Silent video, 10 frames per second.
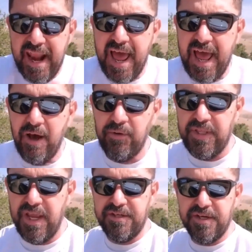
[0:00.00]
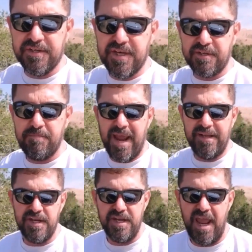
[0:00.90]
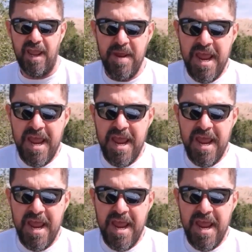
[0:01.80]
out in Jesus' mighty name.